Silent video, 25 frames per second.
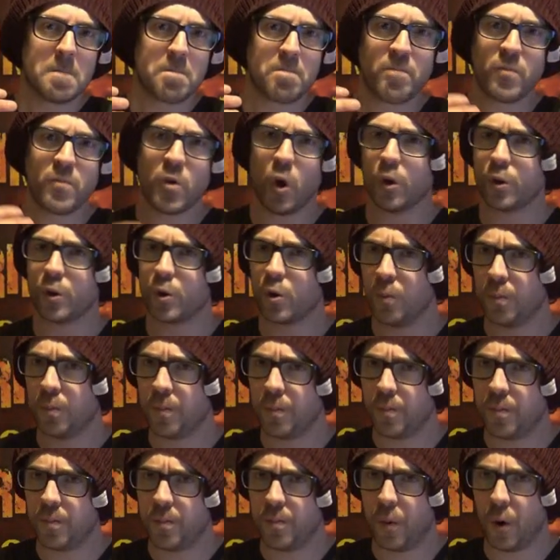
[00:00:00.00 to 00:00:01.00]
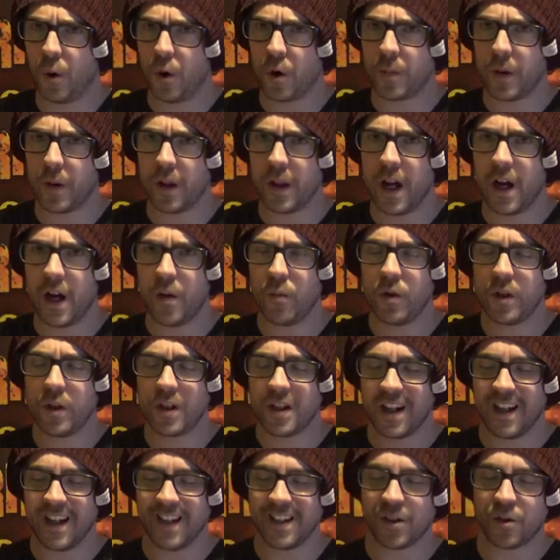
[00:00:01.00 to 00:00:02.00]
Not so bored about that
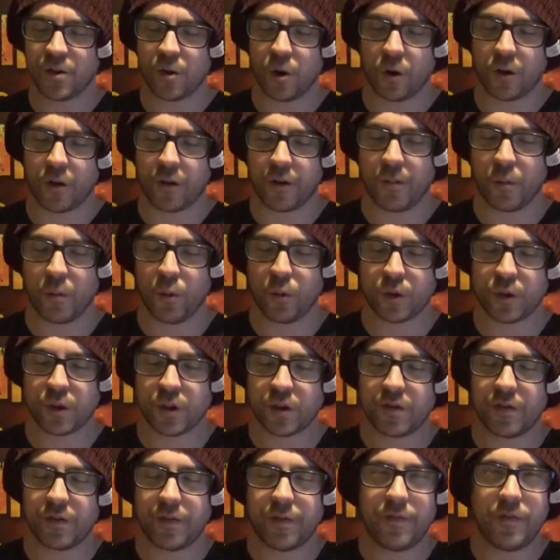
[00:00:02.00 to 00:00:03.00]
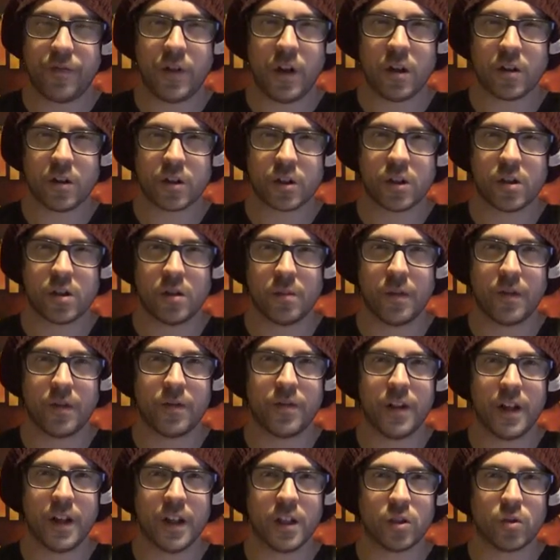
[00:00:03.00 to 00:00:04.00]
one, it's not the most fearsome of
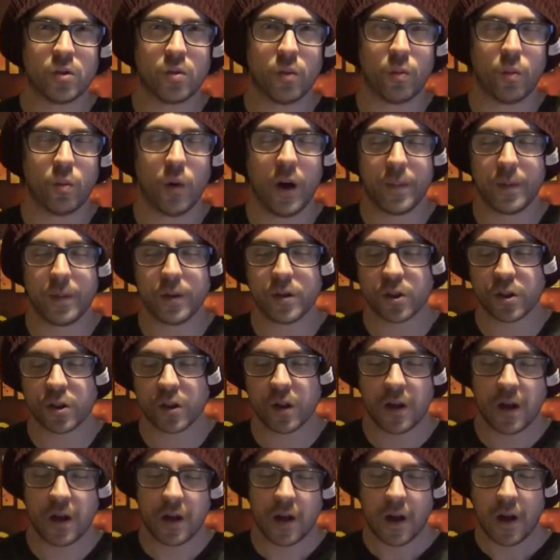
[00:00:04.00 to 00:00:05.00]
things with weapons.